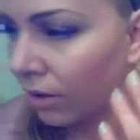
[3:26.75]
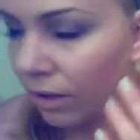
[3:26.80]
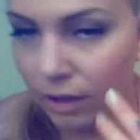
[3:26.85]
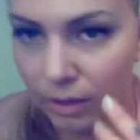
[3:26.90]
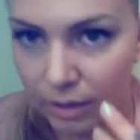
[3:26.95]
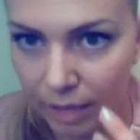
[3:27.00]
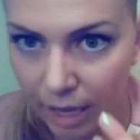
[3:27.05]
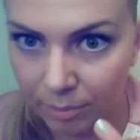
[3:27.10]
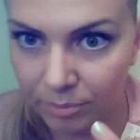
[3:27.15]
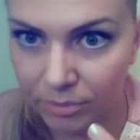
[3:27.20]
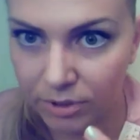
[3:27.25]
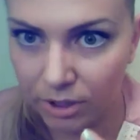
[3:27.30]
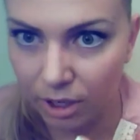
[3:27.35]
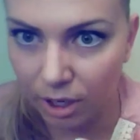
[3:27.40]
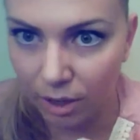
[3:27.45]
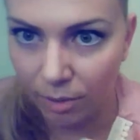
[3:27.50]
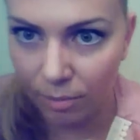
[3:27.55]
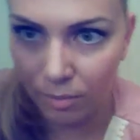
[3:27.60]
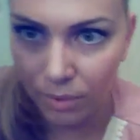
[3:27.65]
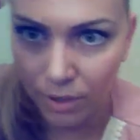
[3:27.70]

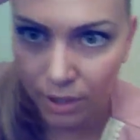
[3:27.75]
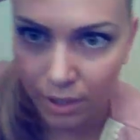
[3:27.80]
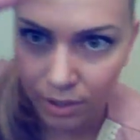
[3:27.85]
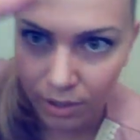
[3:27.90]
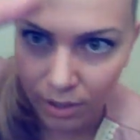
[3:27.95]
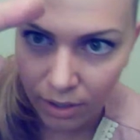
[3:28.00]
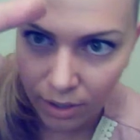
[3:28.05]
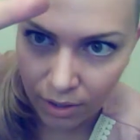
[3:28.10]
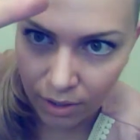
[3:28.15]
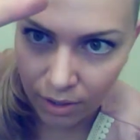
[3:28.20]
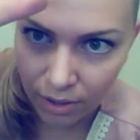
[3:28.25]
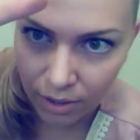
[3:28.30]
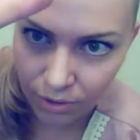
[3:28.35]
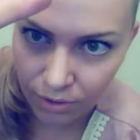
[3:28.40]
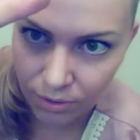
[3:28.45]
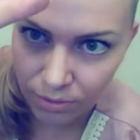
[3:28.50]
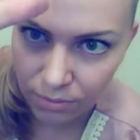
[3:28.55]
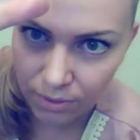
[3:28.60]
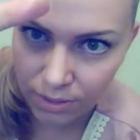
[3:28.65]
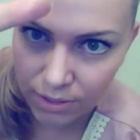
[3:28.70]
laptop, but
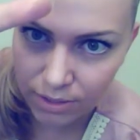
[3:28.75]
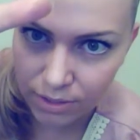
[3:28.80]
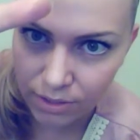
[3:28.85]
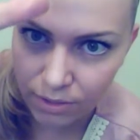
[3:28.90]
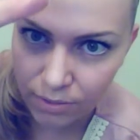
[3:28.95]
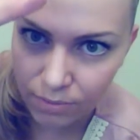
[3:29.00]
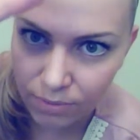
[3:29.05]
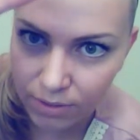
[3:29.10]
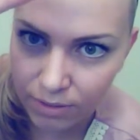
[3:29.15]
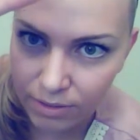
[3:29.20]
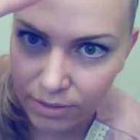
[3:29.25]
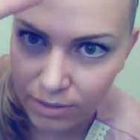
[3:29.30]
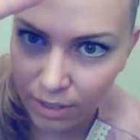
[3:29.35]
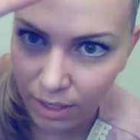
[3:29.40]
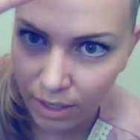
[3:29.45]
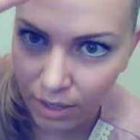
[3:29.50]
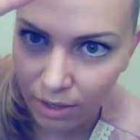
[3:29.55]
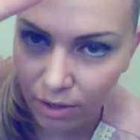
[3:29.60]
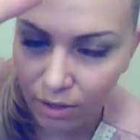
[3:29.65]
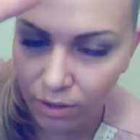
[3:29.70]
you can you can
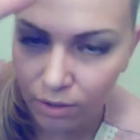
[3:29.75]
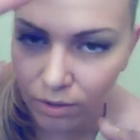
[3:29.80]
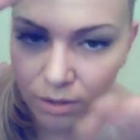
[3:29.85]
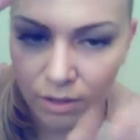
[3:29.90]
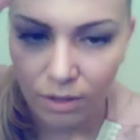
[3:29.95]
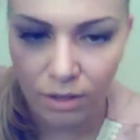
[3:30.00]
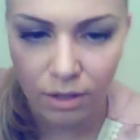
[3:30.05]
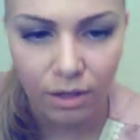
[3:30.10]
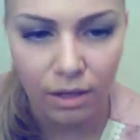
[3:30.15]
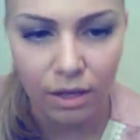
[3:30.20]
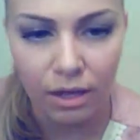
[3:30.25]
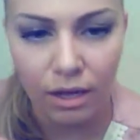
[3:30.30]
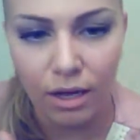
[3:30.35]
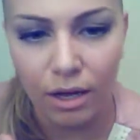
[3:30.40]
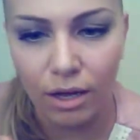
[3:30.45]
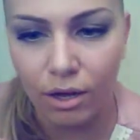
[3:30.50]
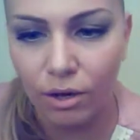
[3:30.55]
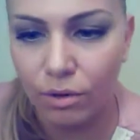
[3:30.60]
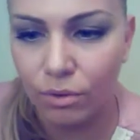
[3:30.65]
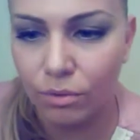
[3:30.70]
tell
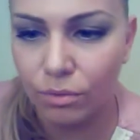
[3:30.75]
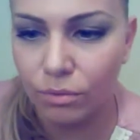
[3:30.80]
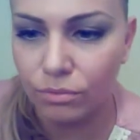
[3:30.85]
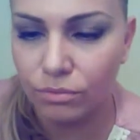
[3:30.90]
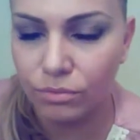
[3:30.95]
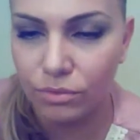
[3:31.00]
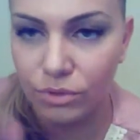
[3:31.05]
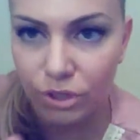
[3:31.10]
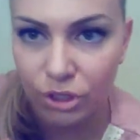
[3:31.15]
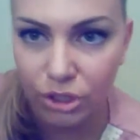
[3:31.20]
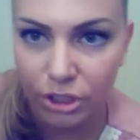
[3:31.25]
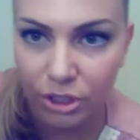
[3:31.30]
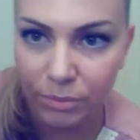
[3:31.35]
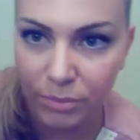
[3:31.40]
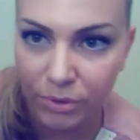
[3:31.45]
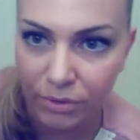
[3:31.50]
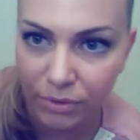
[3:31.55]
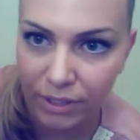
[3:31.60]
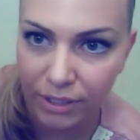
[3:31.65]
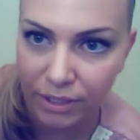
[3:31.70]
how
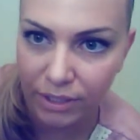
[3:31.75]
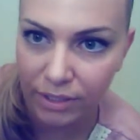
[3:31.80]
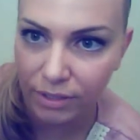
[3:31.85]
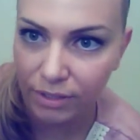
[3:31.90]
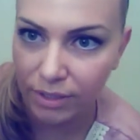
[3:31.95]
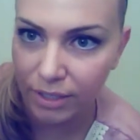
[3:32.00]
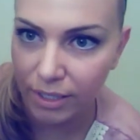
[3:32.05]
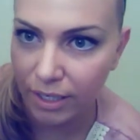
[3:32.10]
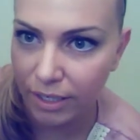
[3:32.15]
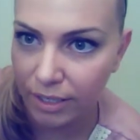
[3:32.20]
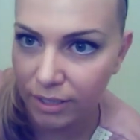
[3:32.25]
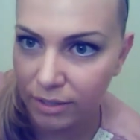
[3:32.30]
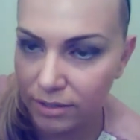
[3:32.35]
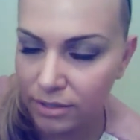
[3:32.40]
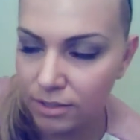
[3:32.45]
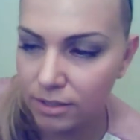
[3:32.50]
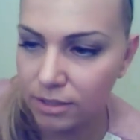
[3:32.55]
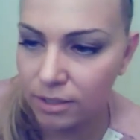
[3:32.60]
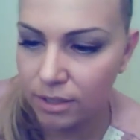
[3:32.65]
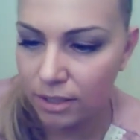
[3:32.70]
shimmery that
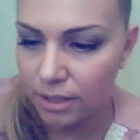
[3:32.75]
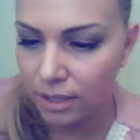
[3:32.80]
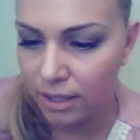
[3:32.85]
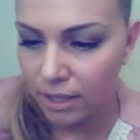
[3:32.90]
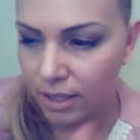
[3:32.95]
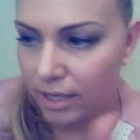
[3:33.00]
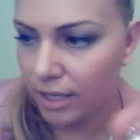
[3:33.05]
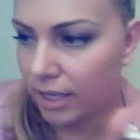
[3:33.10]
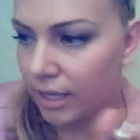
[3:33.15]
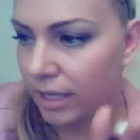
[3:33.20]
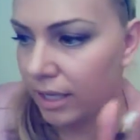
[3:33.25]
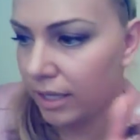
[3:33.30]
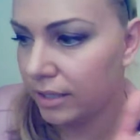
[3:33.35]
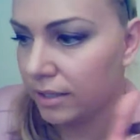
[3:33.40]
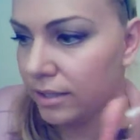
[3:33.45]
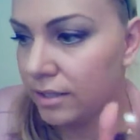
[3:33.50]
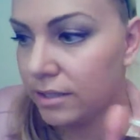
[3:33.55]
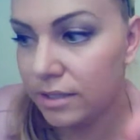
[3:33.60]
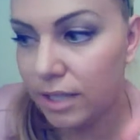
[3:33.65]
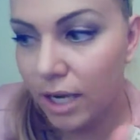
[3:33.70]
is. And
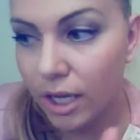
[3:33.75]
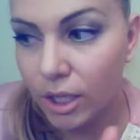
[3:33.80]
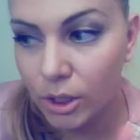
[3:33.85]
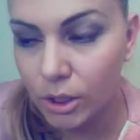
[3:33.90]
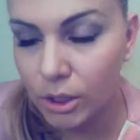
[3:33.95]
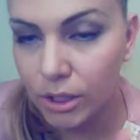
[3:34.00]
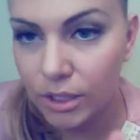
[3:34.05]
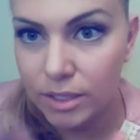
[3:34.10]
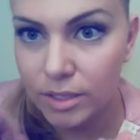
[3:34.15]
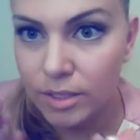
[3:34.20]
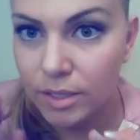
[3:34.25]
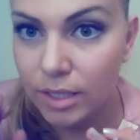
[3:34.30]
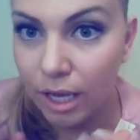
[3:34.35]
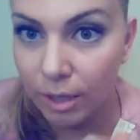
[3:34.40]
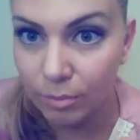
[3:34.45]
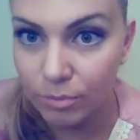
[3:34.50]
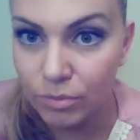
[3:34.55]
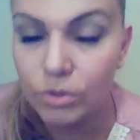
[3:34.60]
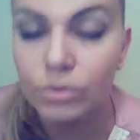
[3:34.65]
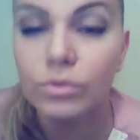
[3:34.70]
this color is
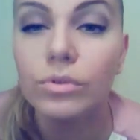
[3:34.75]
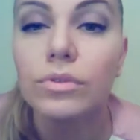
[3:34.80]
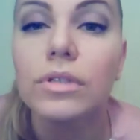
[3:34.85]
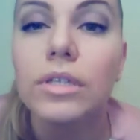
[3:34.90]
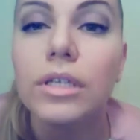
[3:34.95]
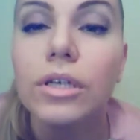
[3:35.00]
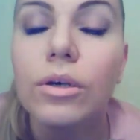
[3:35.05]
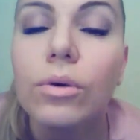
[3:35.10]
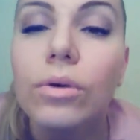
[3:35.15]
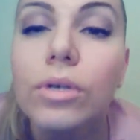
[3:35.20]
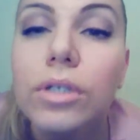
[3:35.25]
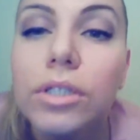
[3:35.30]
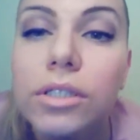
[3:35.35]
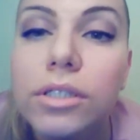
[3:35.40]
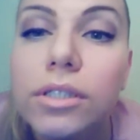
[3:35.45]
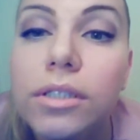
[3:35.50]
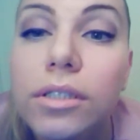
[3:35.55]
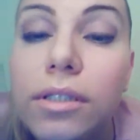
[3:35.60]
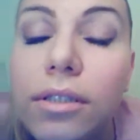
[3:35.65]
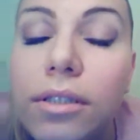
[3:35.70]
absolutely
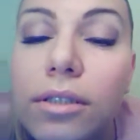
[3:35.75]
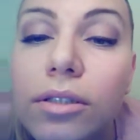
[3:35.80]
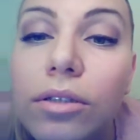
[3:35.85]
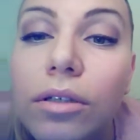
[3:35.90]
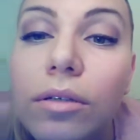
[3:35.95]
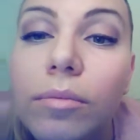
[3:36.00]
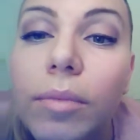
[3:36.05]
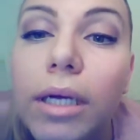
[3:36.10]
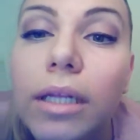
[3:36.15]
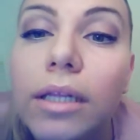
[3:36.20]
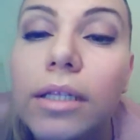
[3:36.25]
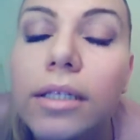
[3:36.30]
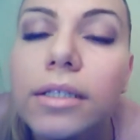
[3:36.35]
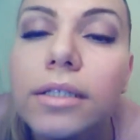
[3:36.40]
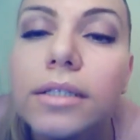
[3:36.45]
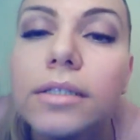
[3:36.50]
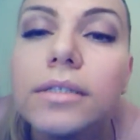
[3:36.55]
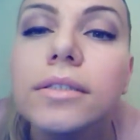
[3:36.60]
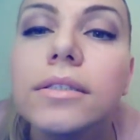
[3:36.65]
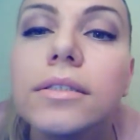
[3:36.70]
gorgeous. It's on my
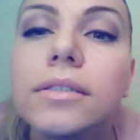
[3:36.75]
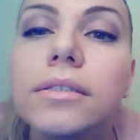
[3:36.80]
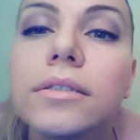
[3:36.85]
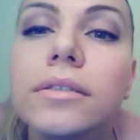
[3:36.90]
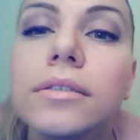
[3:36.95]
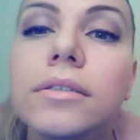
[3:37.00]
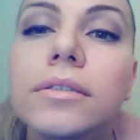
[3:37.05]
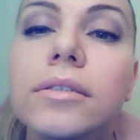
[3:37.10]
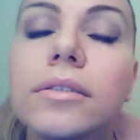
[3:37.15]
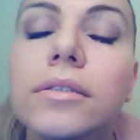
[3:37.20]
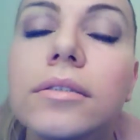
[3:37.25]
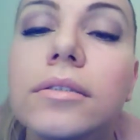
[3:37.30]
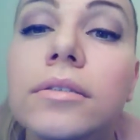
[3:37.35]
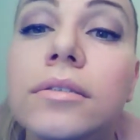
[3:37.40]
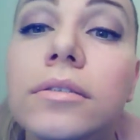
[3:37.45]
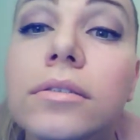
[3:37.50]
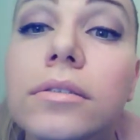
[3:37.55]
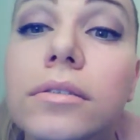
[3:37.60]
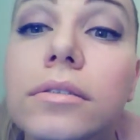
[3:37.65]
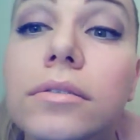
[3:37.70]
lids,
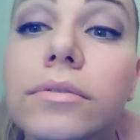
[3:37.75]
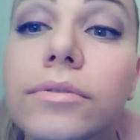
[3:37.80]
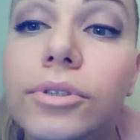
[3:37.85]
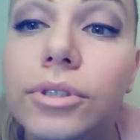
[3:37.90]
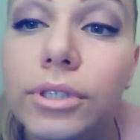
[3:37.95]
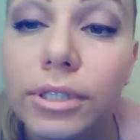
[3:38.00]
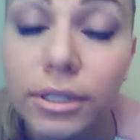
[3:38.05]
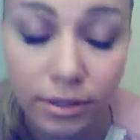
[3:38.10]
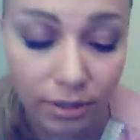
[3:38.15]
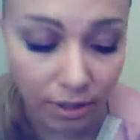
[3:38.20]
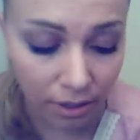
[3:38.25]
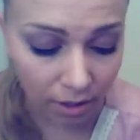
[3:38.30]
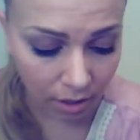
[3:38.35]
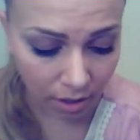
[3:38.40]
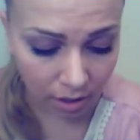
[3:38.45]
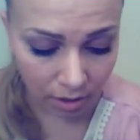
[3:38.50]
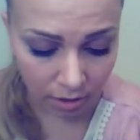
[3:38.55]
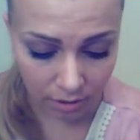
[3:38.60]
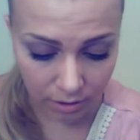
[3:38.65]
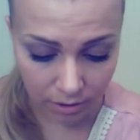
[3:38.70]
if you can
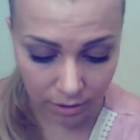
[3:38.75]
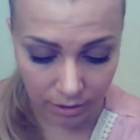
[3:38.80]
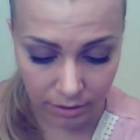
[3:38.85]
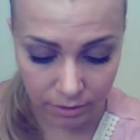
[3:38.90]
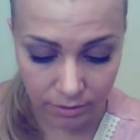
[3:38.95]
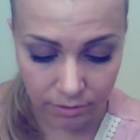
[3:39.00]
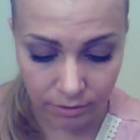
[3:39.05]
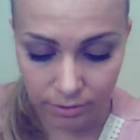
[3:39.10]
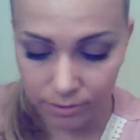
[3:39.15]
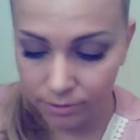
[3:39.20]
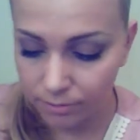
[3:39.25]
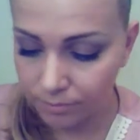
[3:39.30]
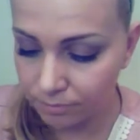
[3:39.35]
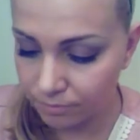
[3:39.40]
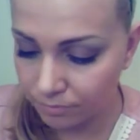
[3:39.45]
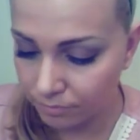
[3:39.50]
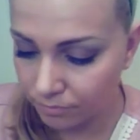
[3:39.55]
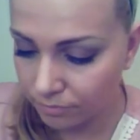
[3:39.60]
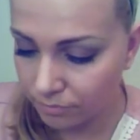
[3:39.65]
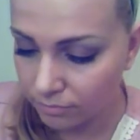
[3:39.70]
tell, and
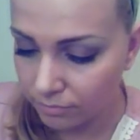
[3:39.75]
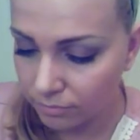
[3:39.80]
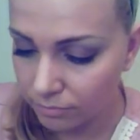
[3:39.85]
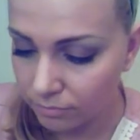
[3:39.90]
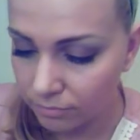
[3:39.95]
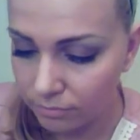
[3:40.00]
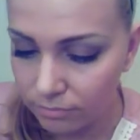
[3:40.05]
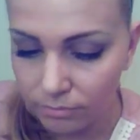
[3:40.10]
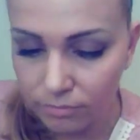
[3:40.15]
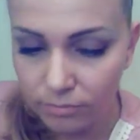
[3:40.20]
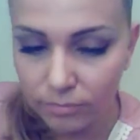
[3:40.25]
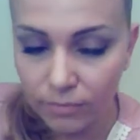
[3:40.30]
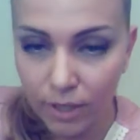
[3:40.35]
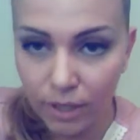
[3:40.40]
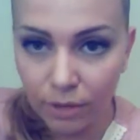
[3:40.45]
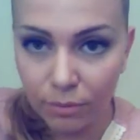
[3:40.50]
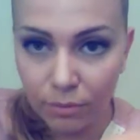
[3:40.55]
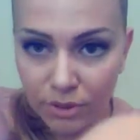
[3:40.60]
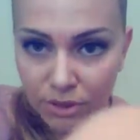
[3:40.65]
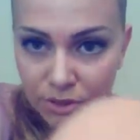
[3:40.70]

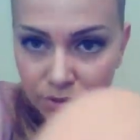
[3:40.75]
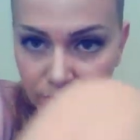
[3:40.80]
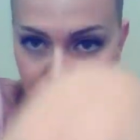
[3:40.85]
I wish